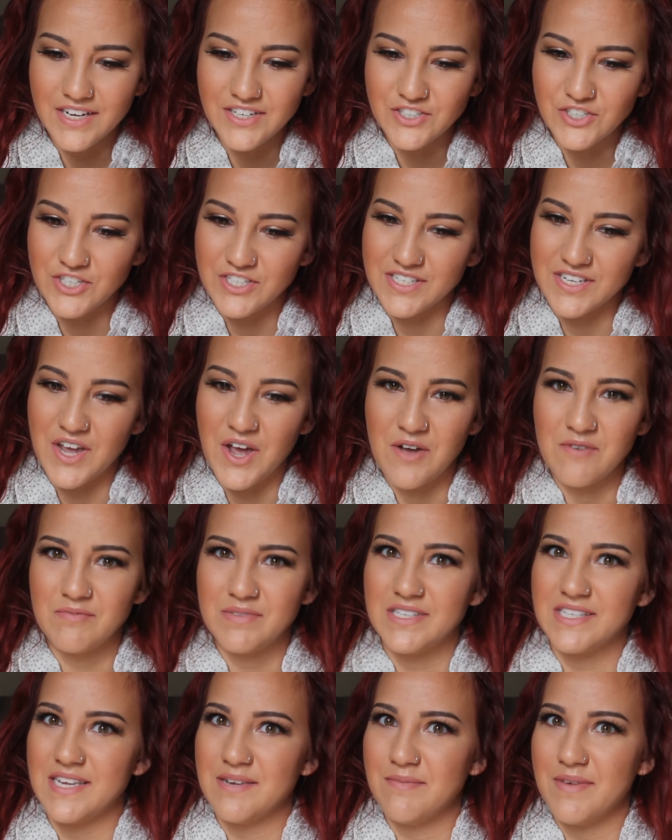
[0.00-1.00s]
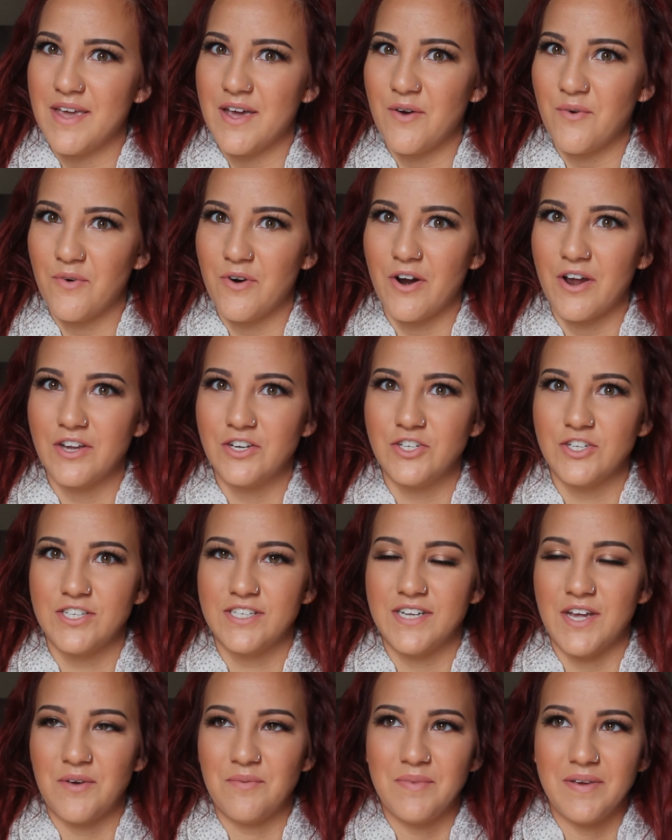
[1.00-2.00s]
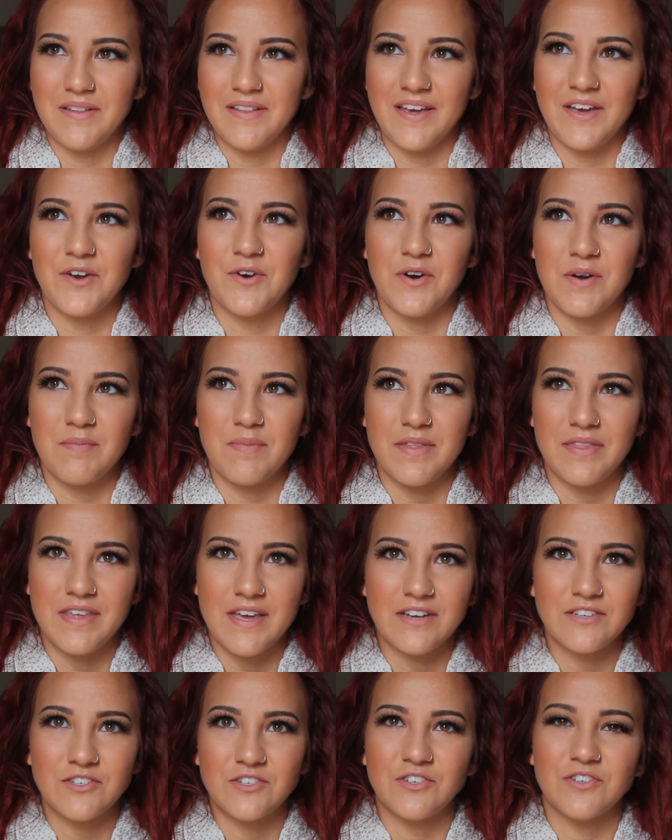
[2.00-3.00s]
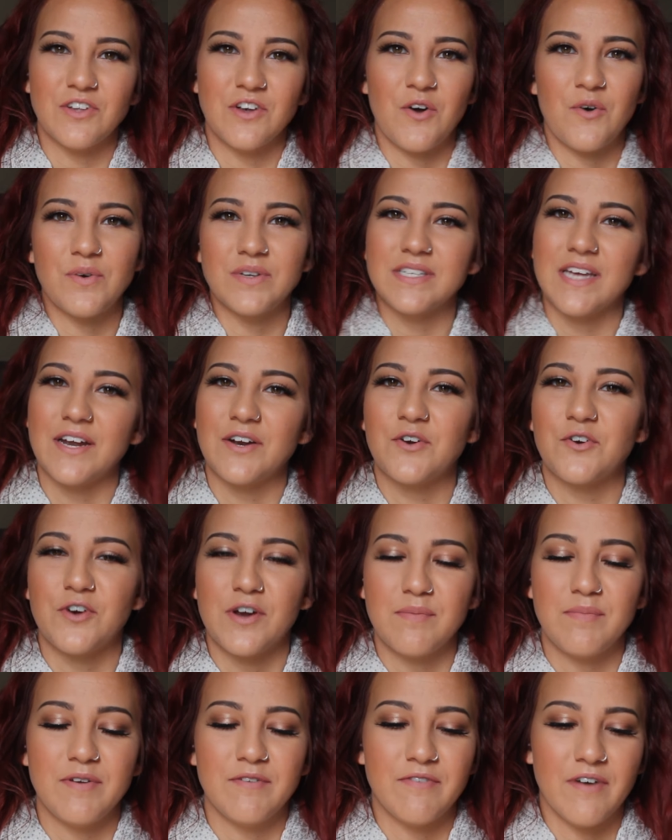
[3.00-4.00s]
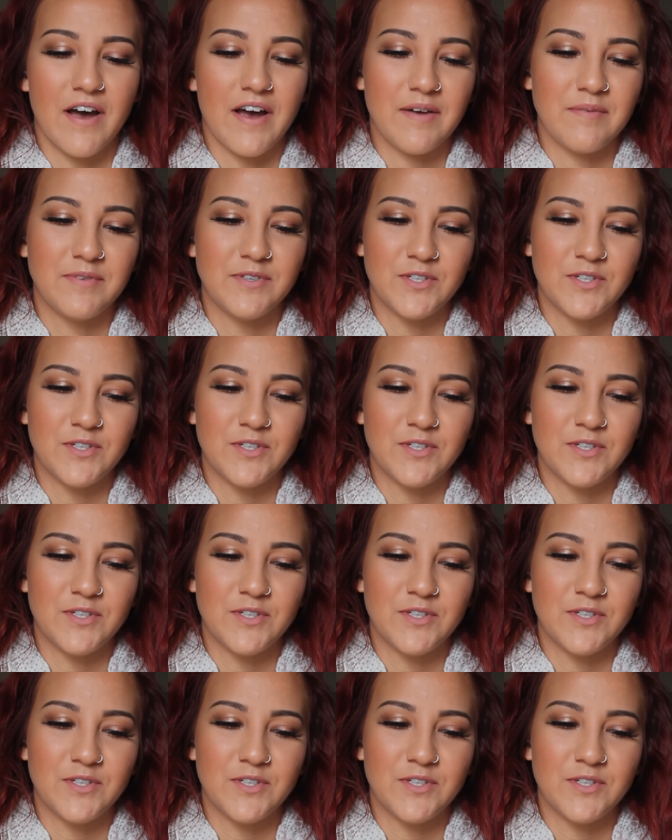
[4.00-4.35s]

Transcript: just come see me at work and just tell me, like, creepy things, and it always had a creepy vibe.